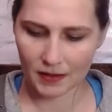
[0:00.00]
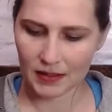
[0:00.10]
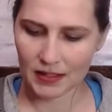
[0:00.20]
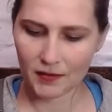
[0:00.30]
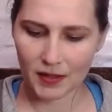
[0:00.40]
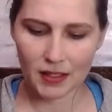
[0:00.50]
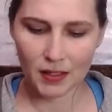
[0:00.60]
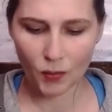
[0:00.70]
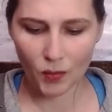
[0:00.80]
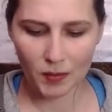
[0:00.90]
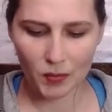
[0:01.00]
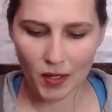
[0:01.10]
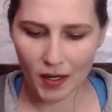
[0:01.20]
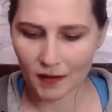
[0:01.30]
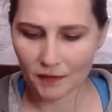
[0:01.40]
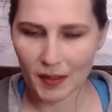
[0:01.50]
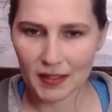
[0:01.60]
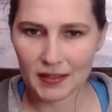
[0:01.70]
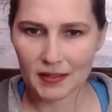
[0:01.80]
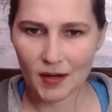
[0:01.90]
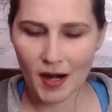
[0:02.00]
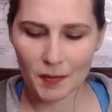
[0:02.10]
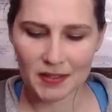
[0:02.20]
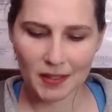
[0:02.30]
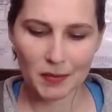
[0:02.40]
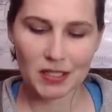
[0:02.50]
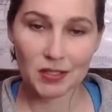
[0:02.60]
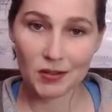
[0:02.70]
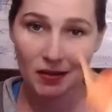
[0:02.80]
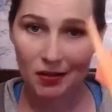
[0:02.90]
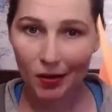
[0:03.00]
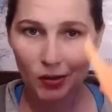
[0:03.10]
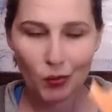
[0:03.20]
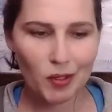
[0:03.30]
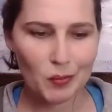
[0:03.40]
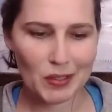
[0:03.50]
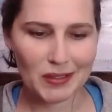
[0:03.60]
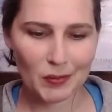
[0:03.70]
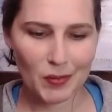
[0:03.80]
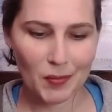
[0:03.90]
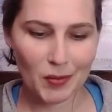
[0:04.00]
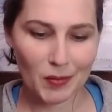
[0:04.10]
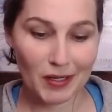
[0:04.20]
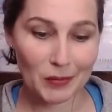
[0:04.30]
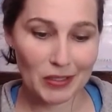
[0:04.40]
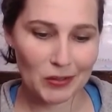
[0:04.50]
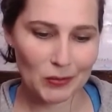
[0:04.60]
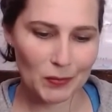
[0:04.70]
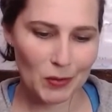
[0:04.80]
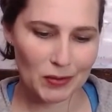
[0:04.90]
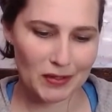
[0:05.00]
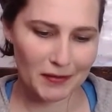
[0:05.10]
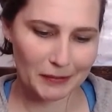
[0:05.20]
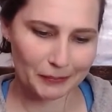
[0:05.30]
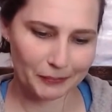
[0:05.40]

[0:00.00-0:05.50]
Let's see if I can get one more out of my scraps. I'm going to do this all in one piece of paper, but I'm going to use most of it.